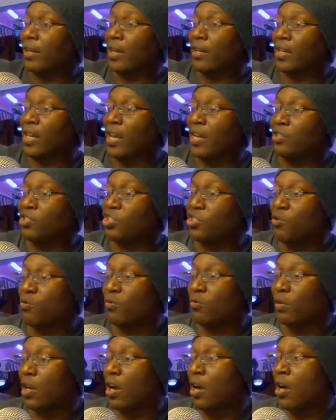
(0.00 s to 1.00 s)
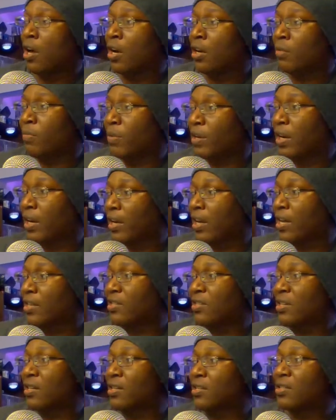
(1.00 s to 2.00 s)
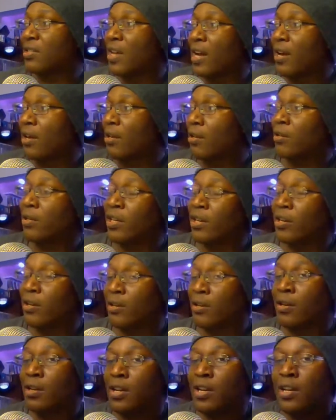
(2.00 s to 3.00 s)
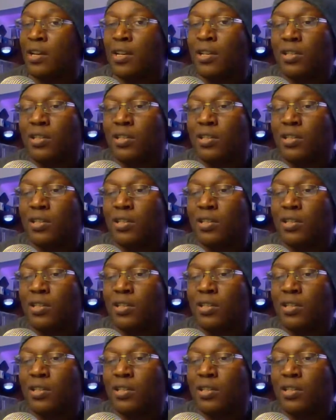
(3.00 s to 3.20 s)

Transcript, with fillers: Like I can't shoot log, but I got CineStyle on here,